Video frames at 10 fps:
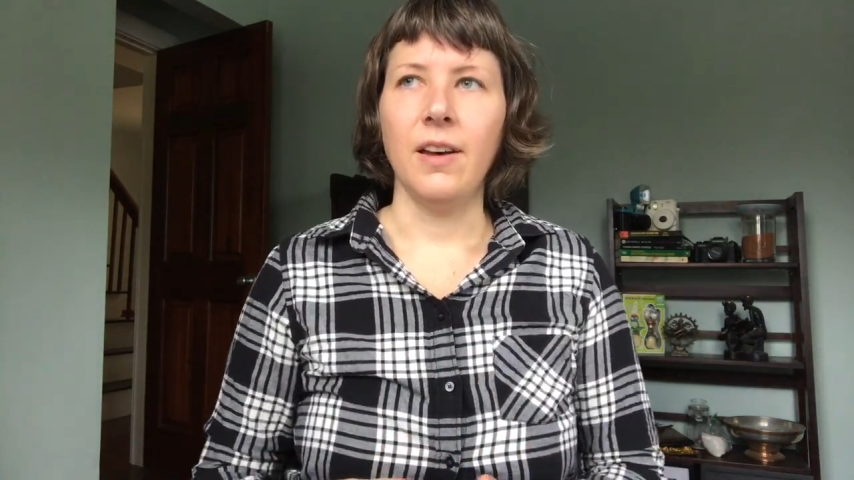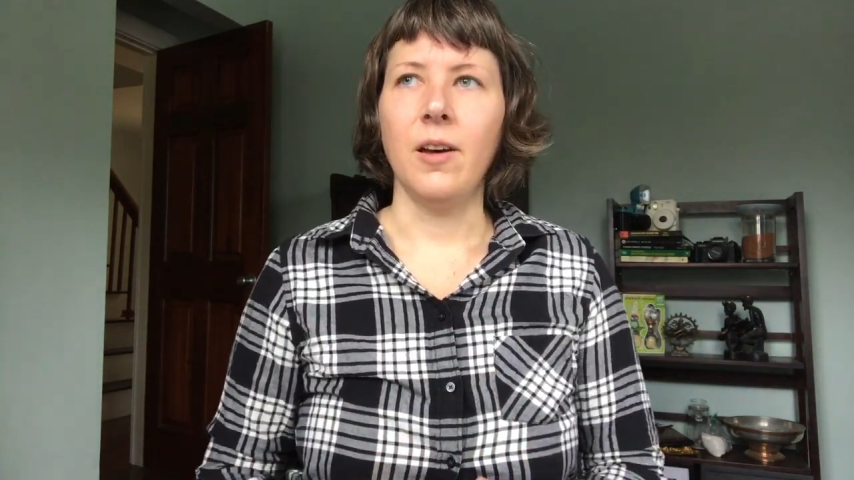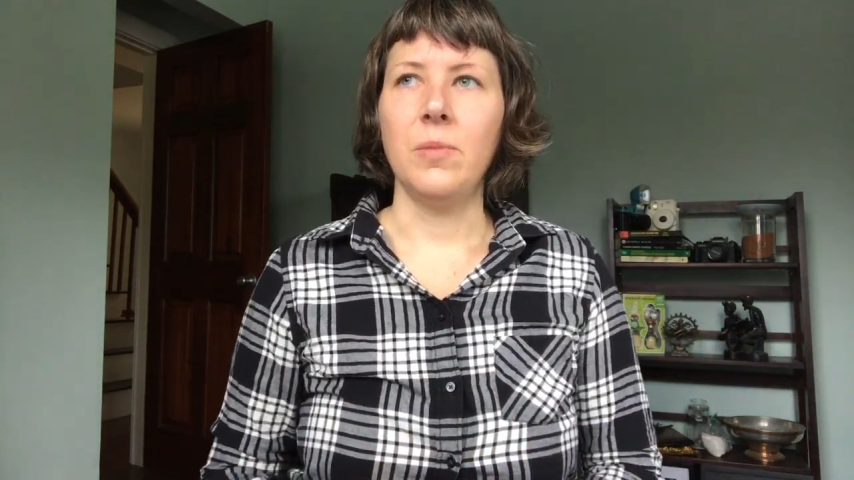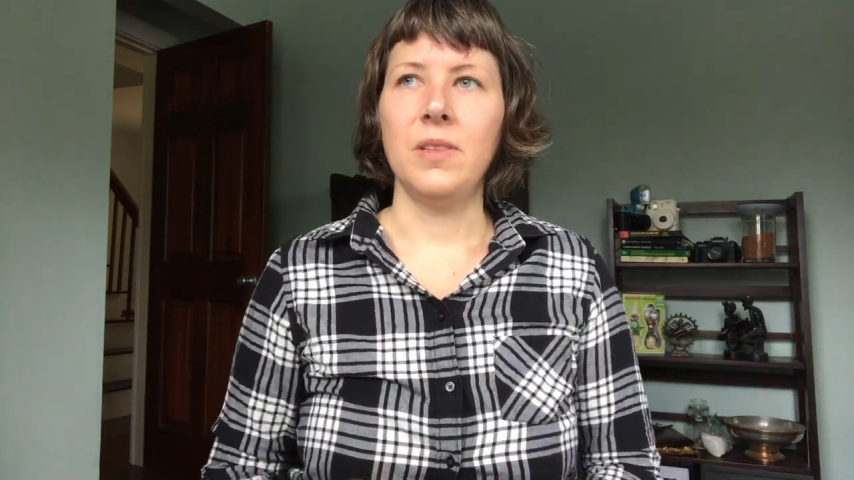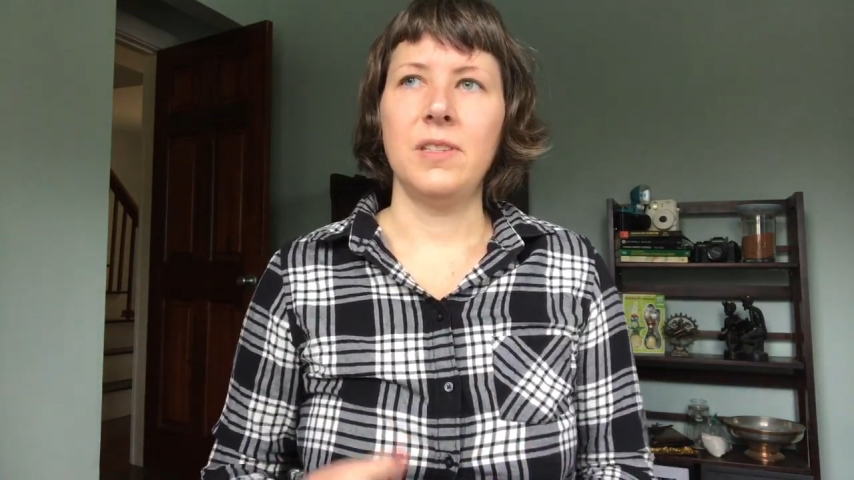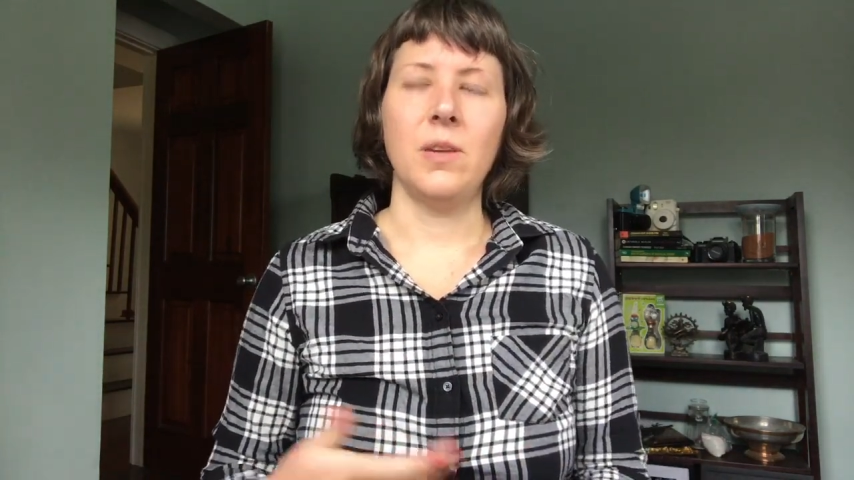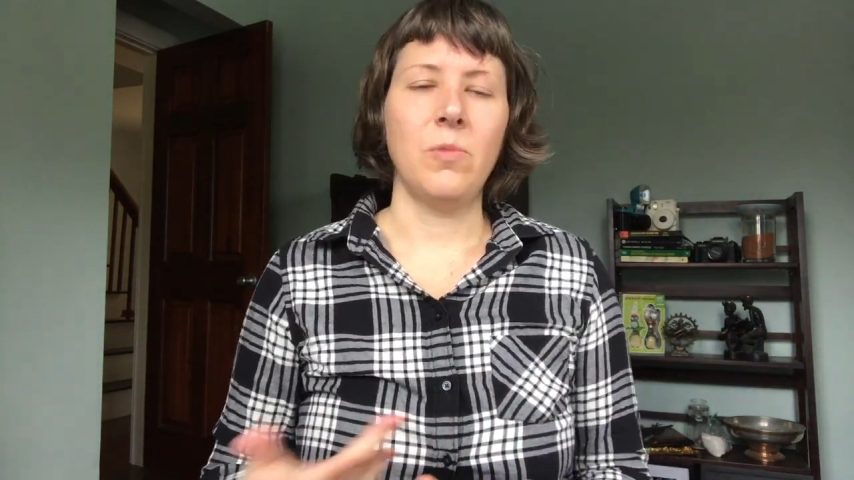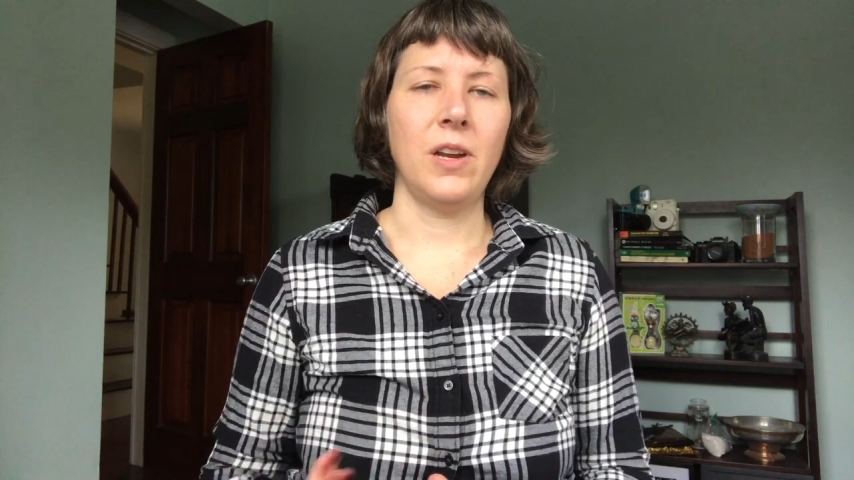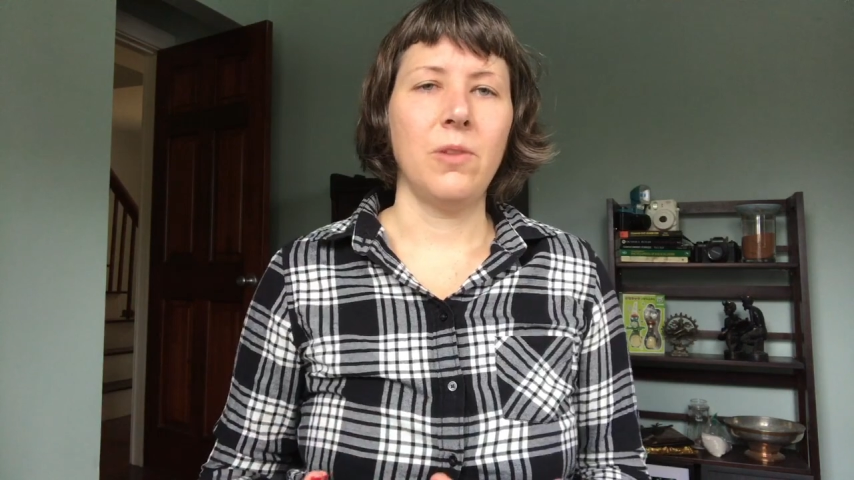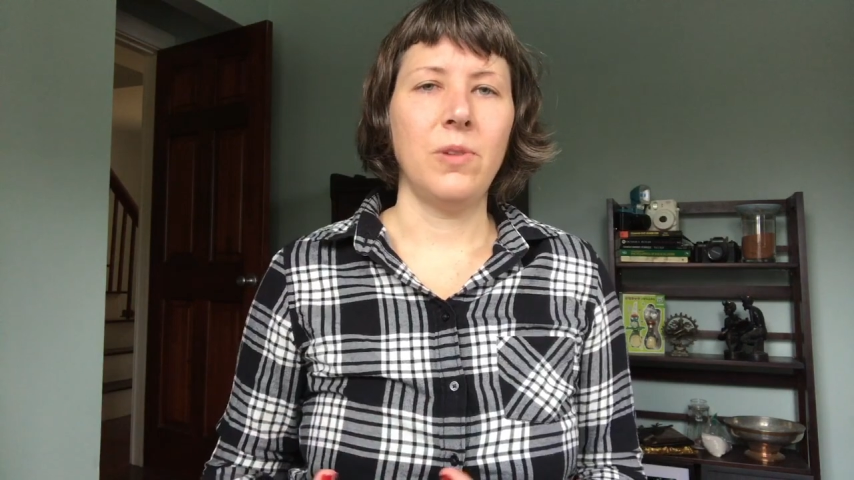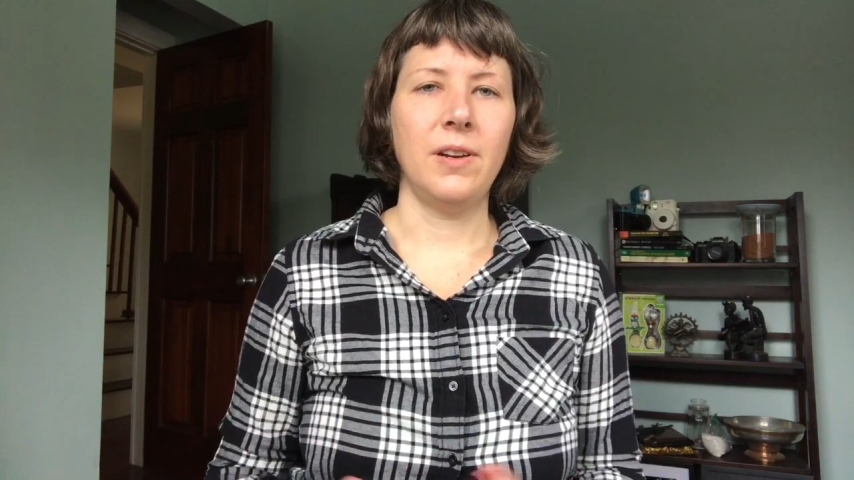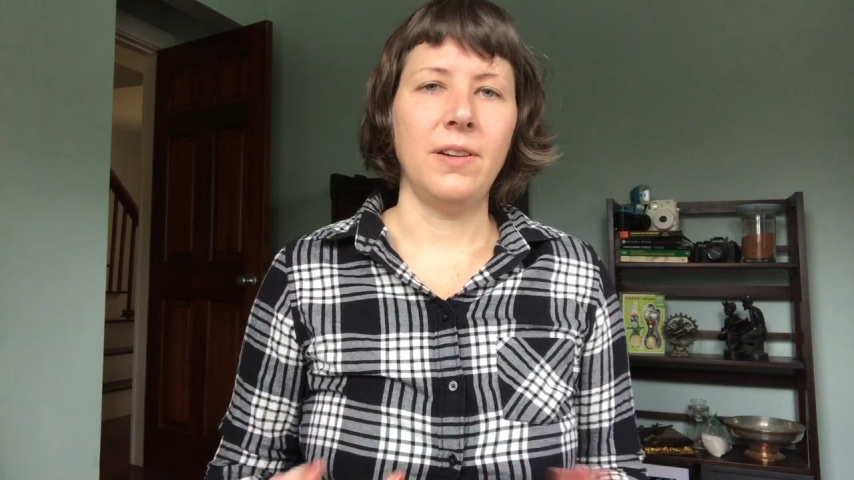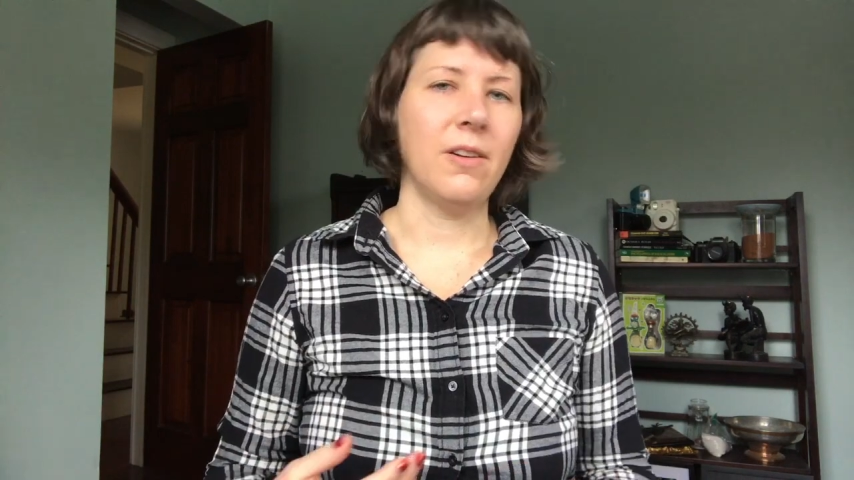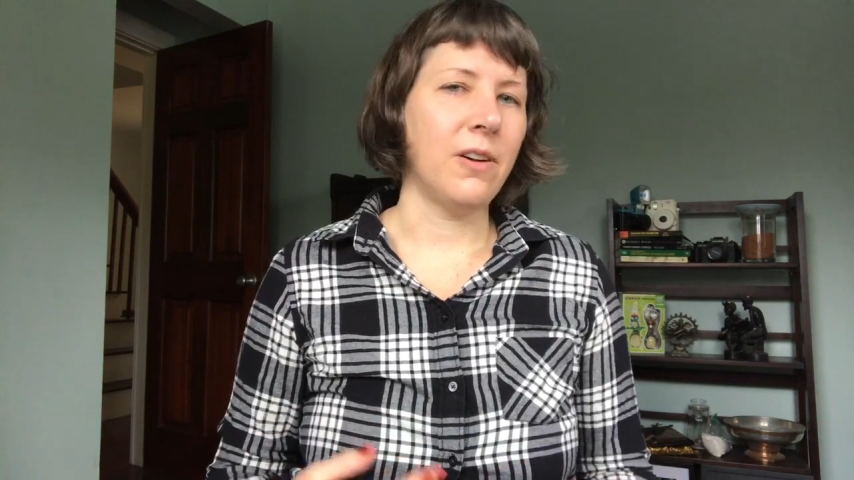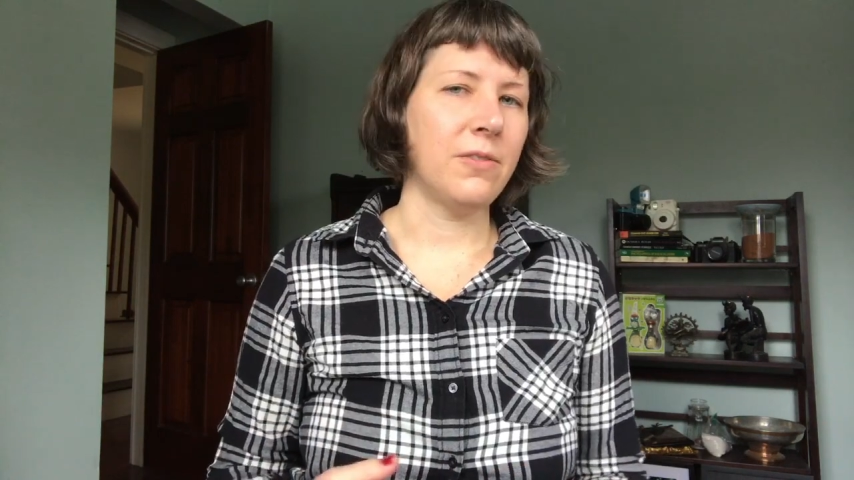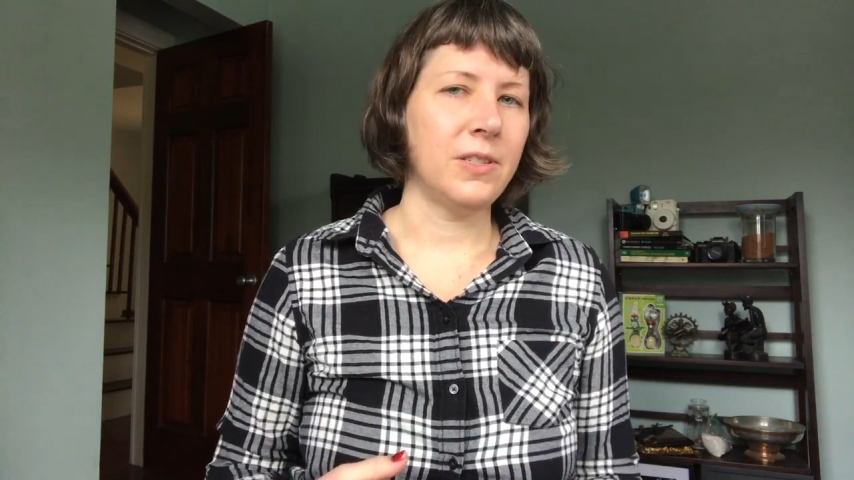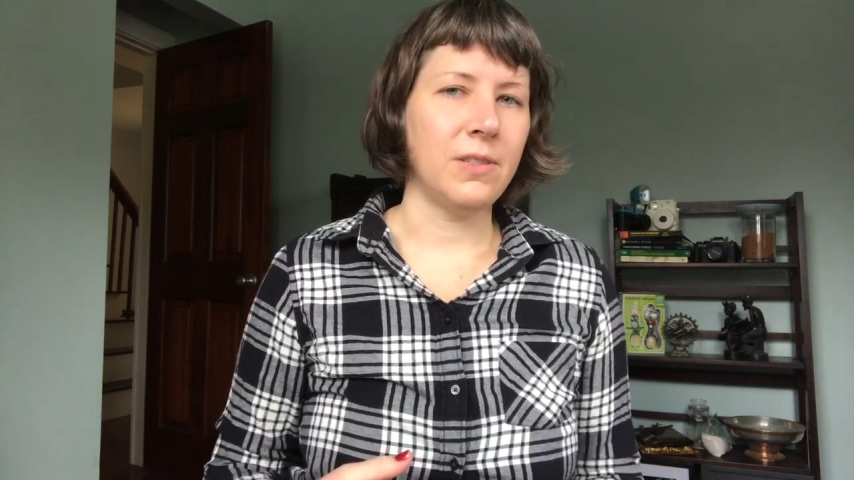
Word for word: Um, in the same way I would in an office